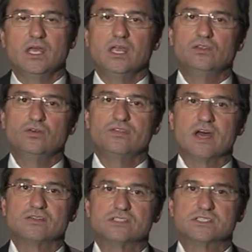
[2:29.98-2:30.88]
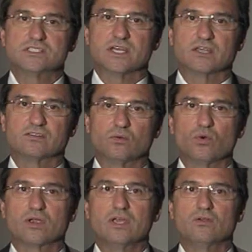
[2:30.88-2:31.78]
In 2006, a
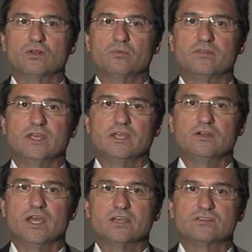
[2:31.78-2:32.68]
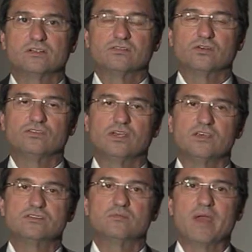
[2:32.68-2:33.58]
working group of the International
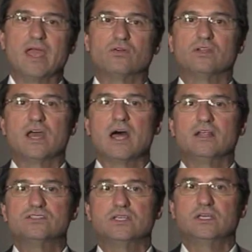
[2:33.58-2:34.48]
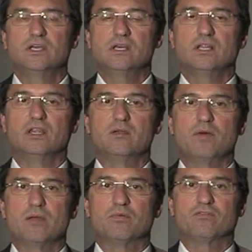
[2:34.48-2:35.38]
Association of Pancreatology, led
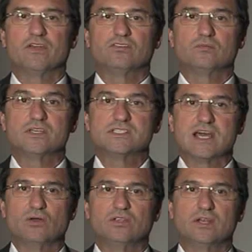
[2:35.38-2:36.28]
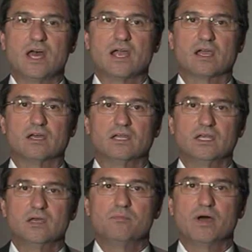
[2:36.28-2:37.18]
by Professor Masao Tanaka,
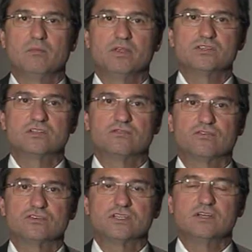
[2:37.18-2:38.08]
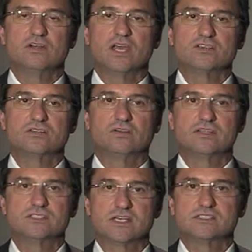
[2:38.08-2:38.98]
published the first international
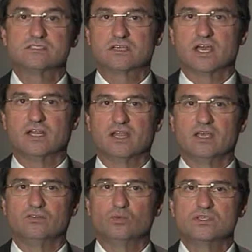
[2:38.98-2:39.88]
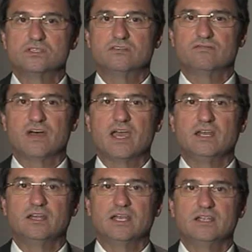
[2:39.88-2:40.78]
consensus guidelines, which
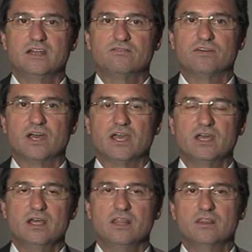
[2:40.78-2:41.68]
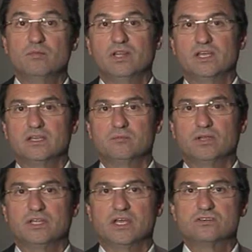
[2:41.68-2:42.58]
define and identify the malignant
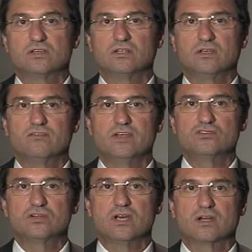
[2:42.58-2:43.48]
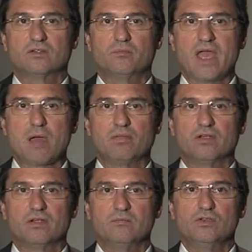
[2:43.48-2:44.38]
potential of intraductal
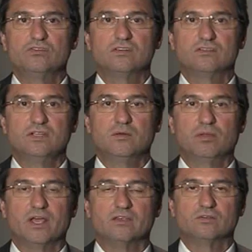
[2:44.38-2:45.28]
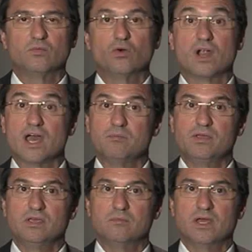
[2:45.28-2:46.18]
papillary mucinous neoplasm, or
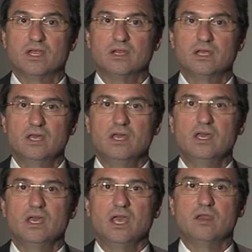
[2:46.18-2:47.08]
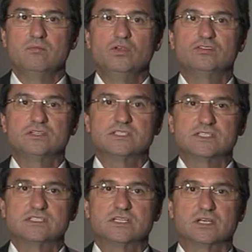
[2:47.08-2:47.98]
IPMN, and mucinous
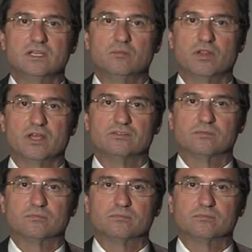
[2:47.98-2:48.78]
cystic neoplasm.